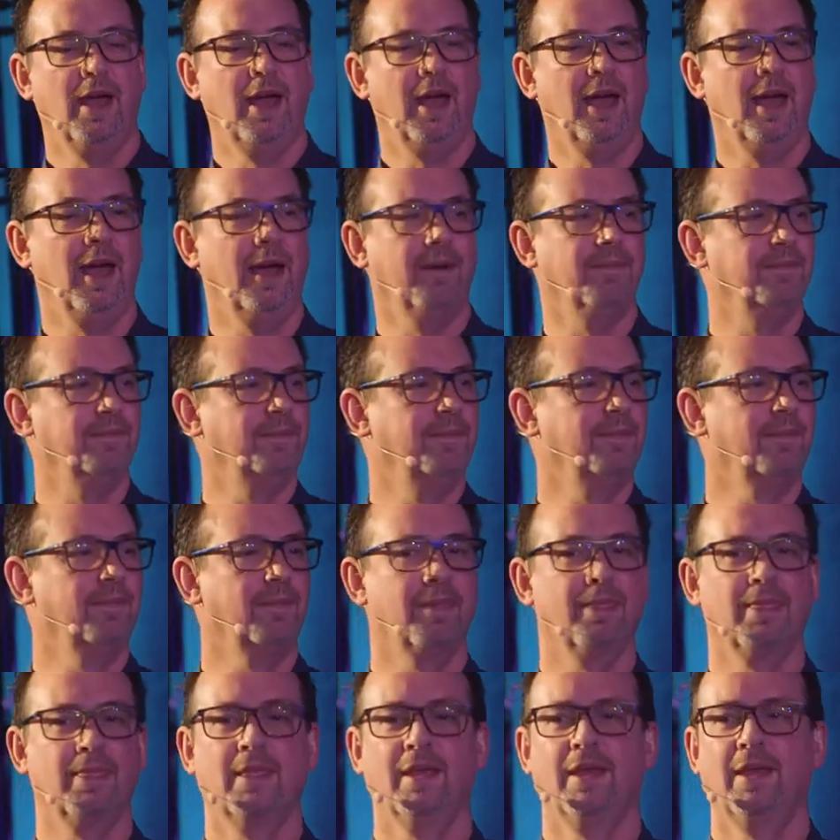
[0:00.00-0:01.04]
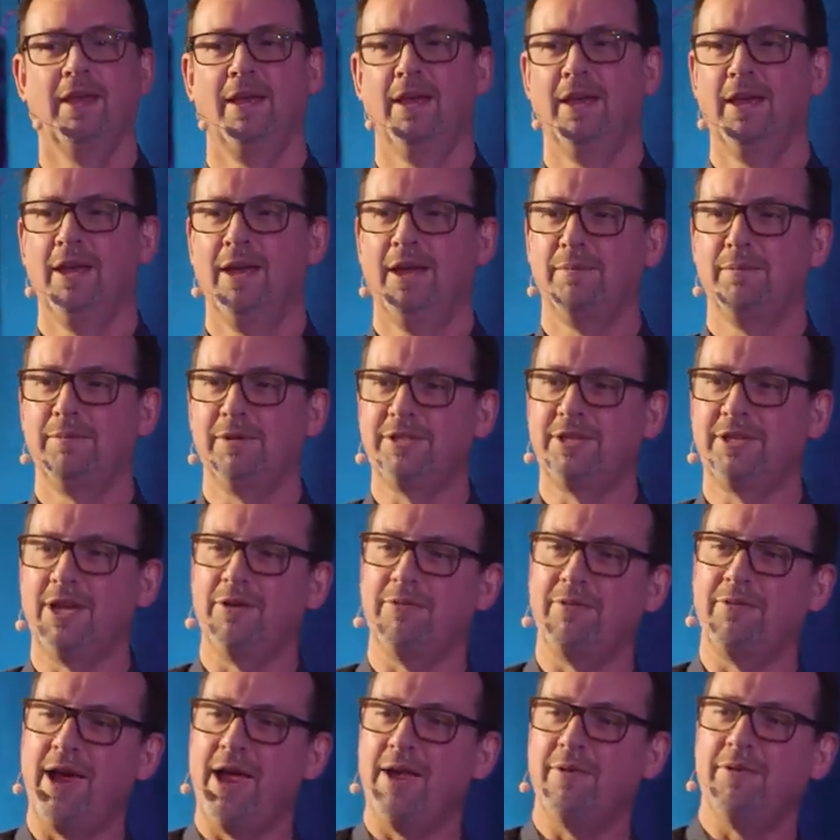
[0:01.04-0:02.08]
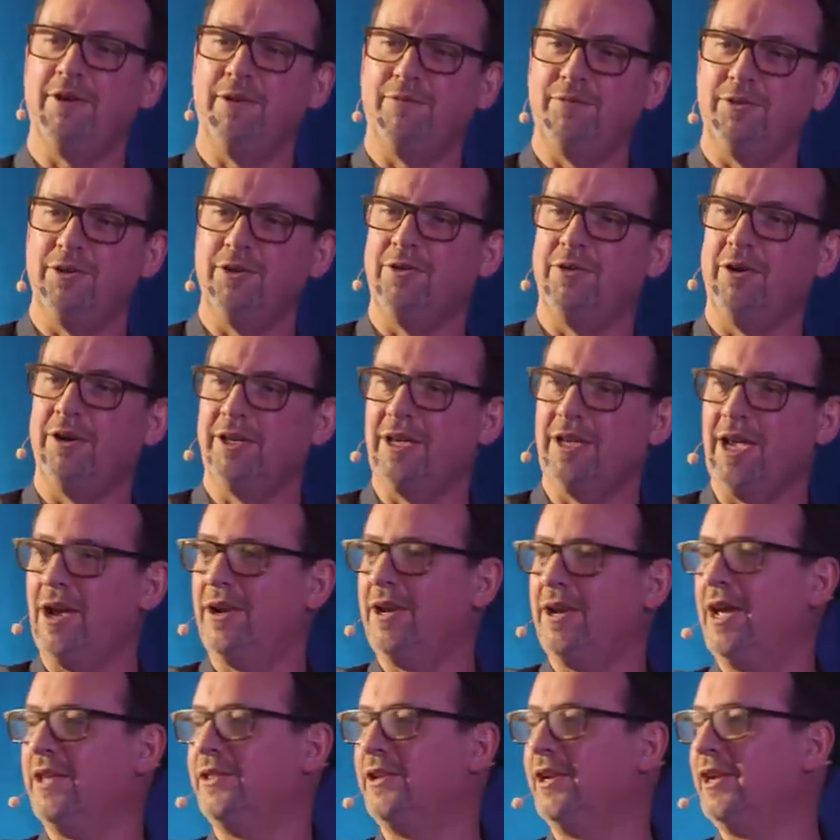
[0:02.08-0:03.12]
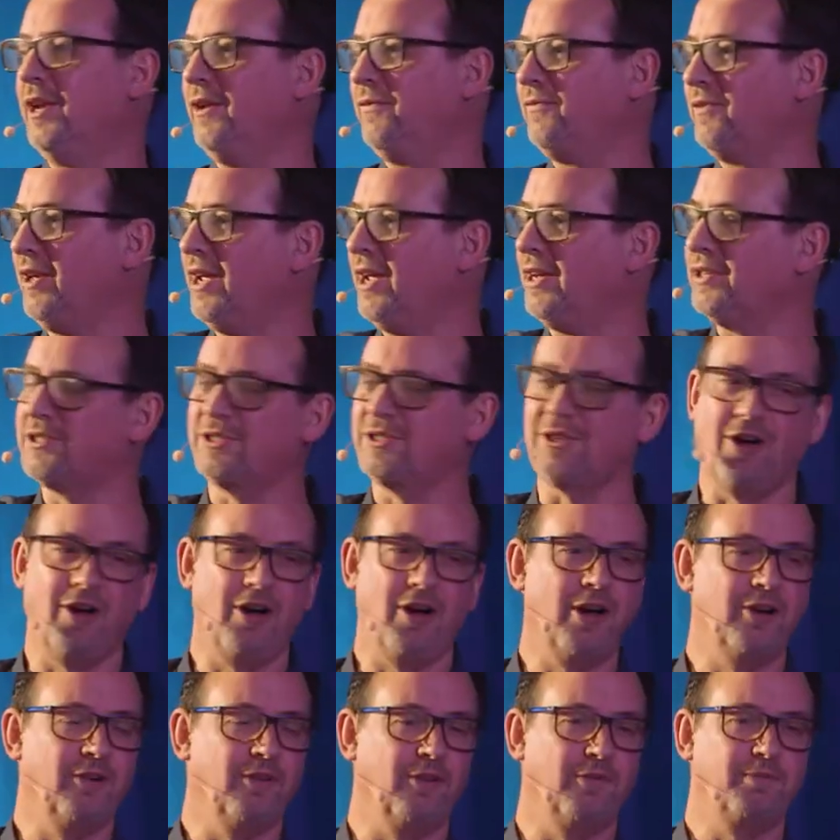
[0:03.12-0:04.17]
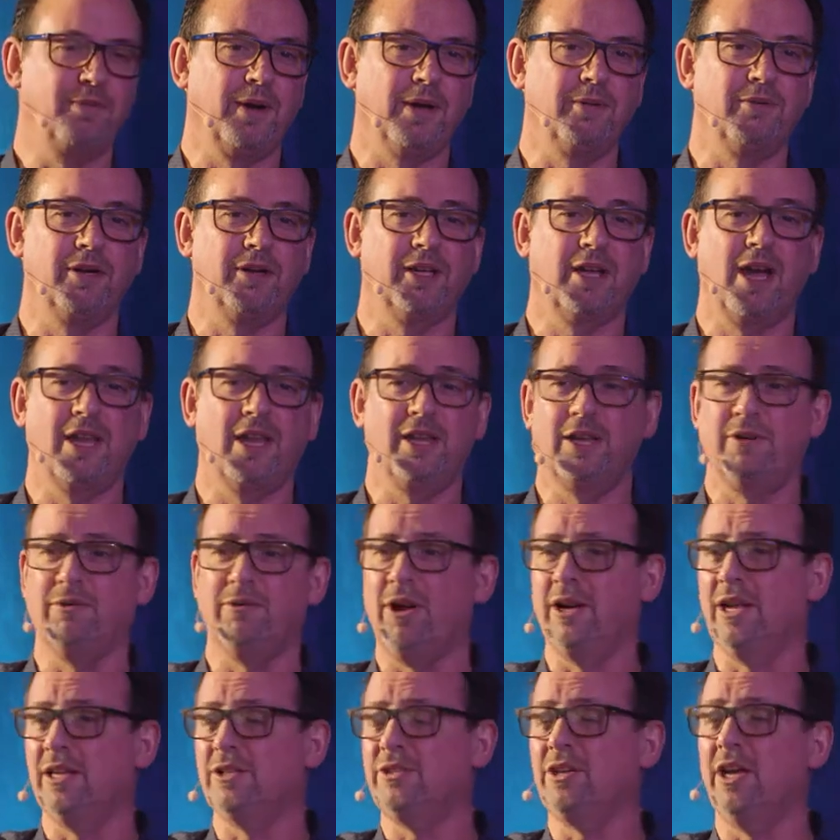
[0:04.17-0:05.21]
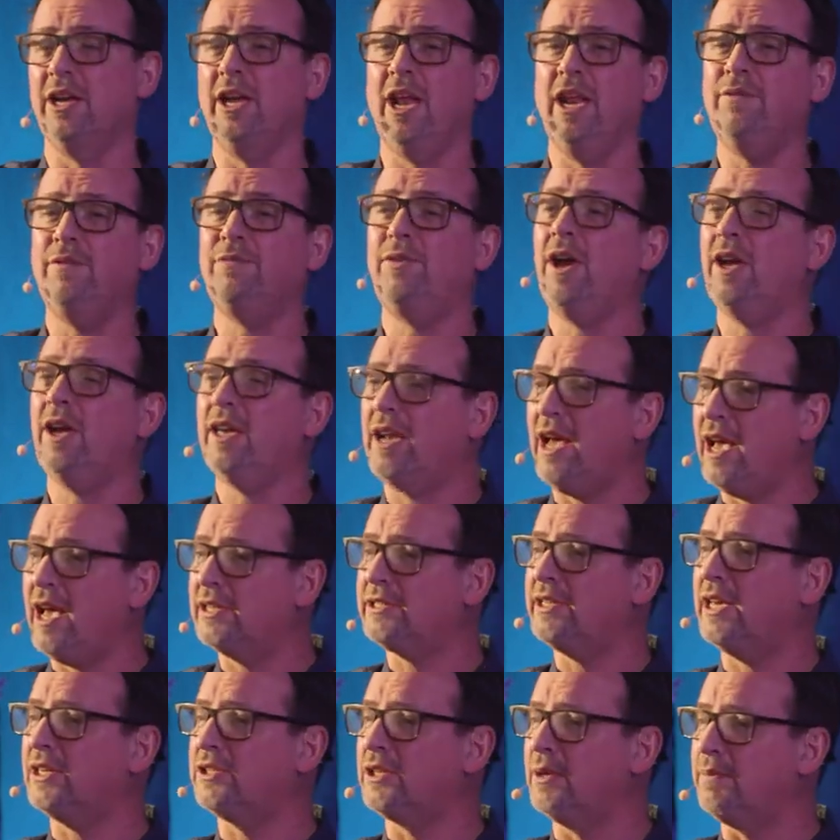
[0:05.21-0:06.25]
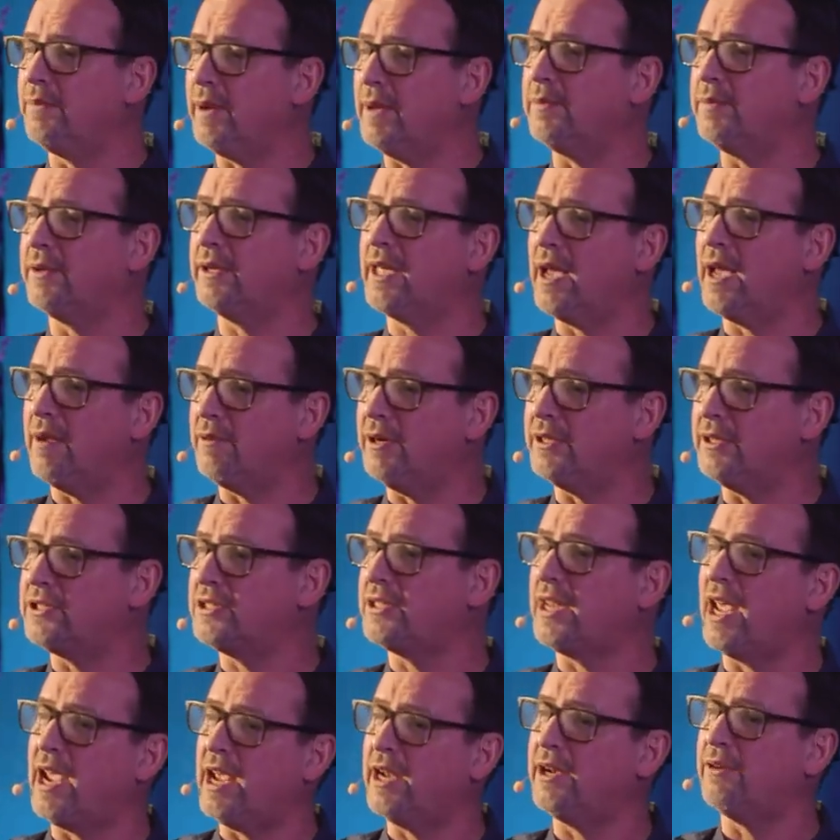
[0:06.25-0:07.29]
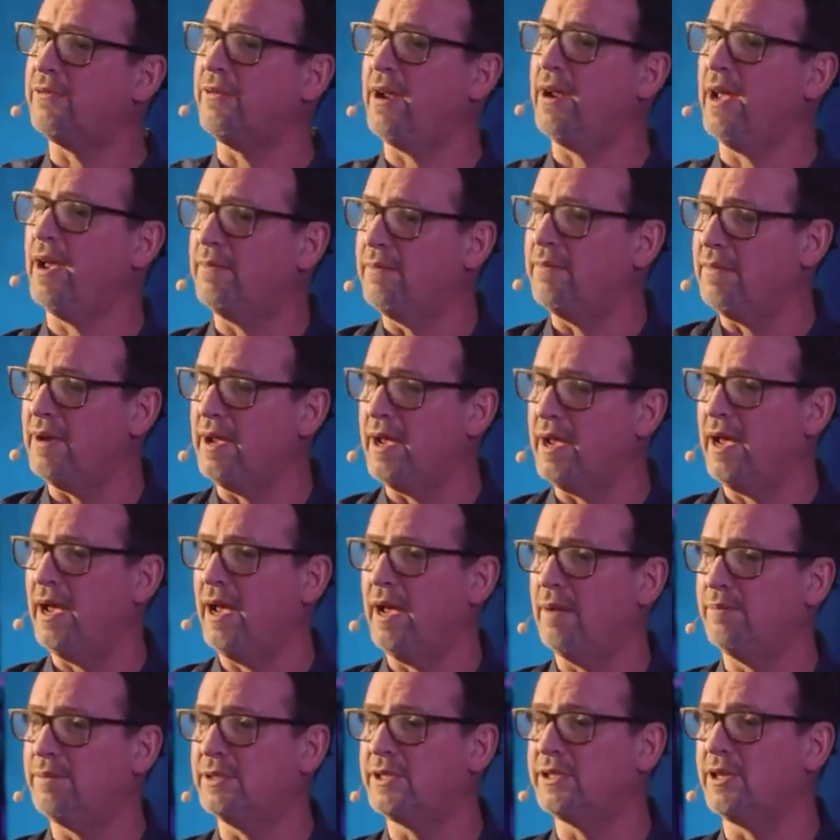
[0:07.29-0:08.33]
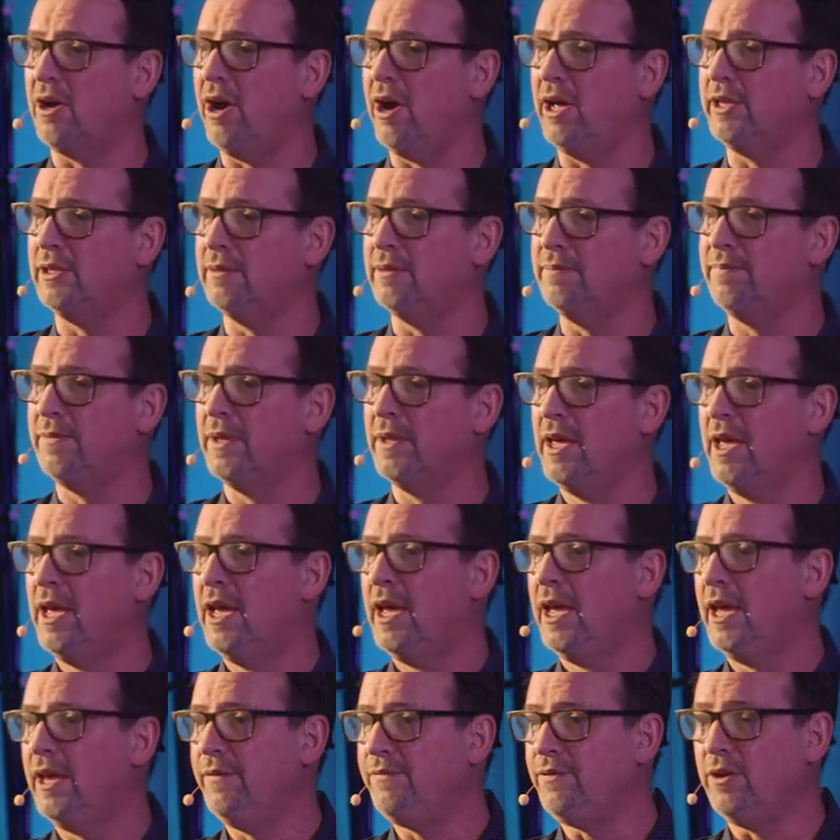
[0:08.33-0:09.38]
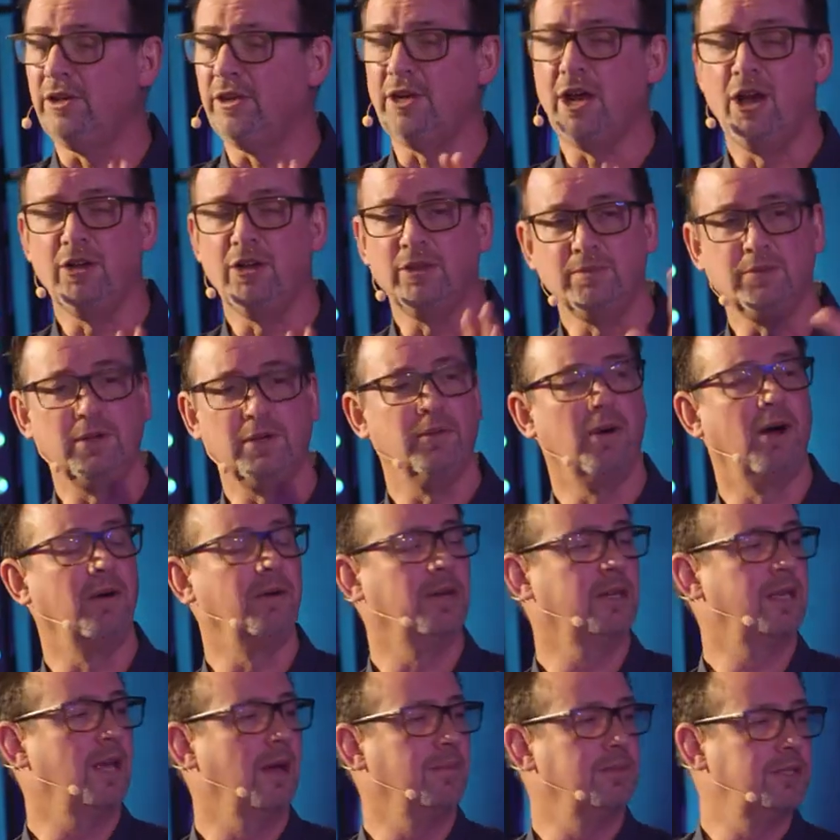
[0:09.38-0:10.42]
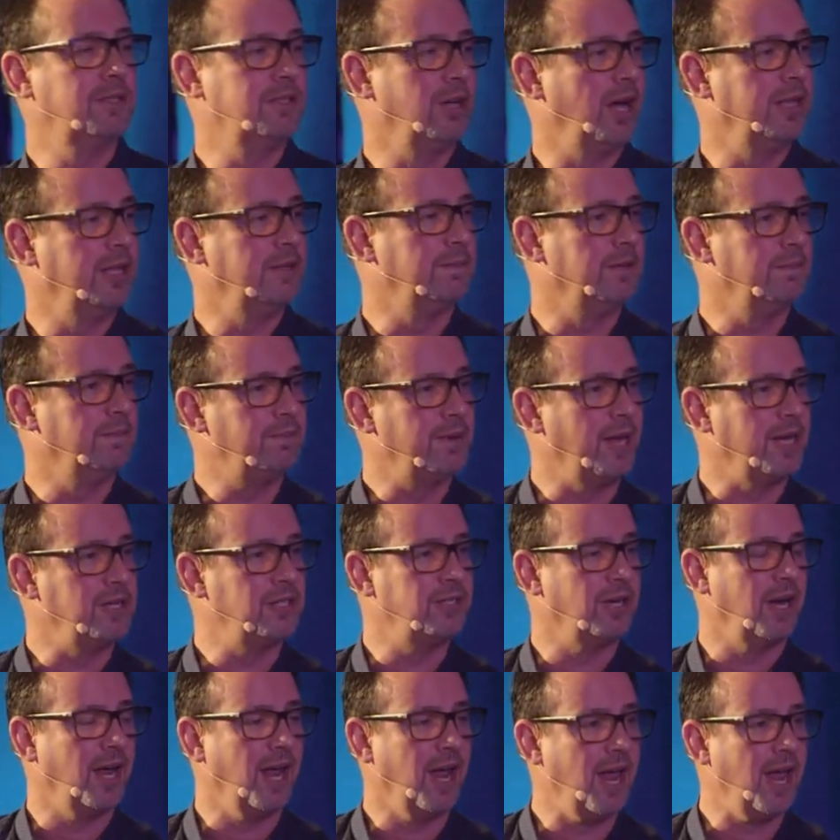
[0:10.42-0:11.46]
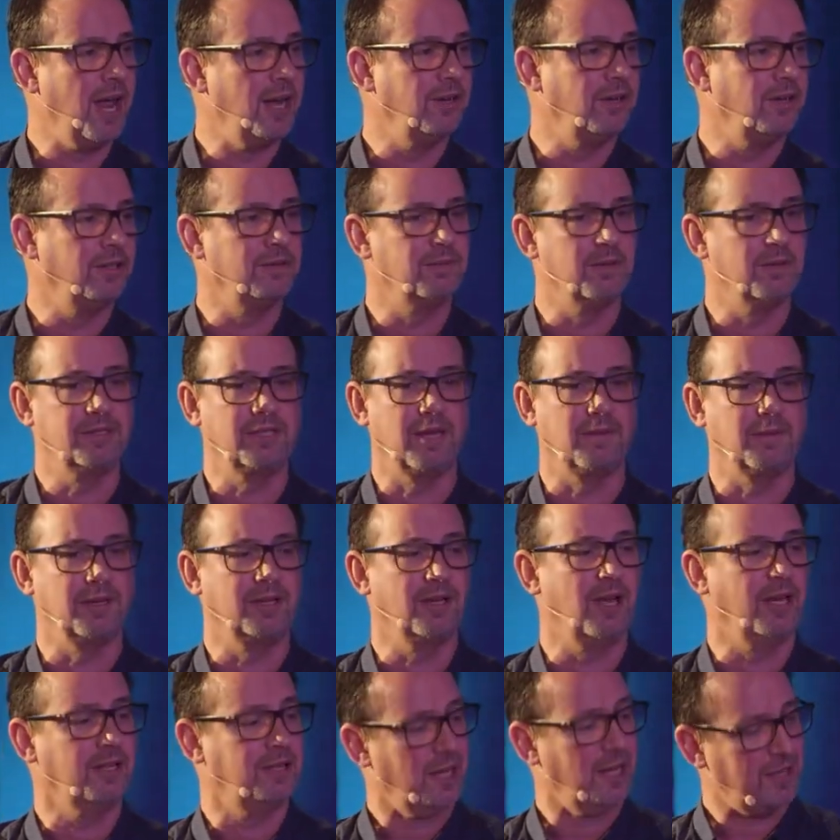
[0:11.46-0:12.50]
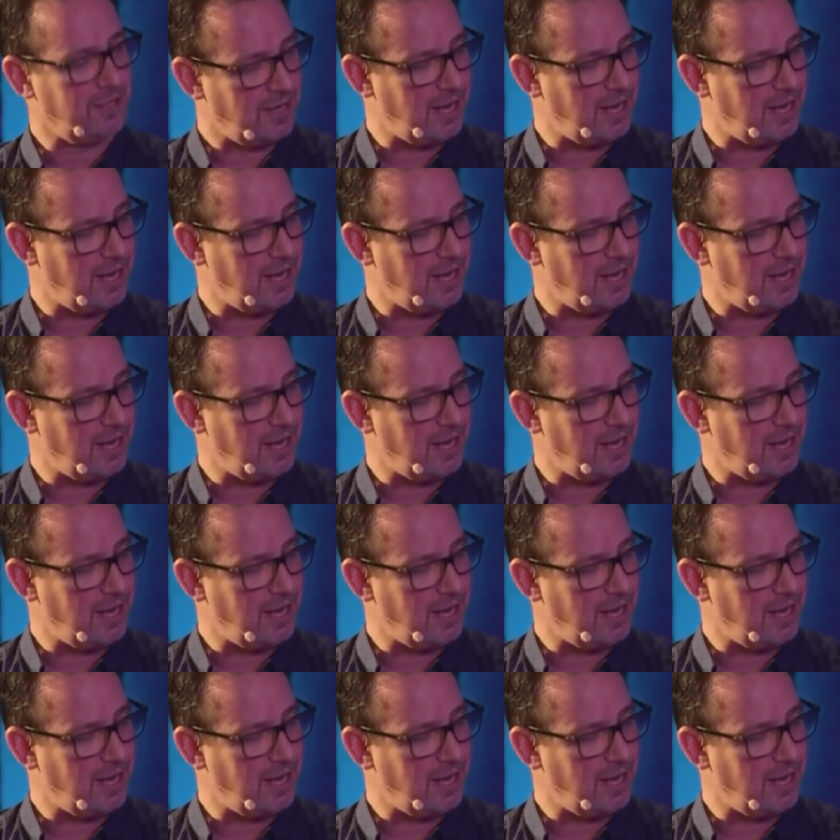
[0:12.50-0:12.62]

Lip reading: But so, Raywin, if you want to go down the left-hand side or if Pete want to go down the right-hand side, and if I can ask actually people to come and stand beside them, if you know them, you might want to come beside them and place your hand on them or something like that.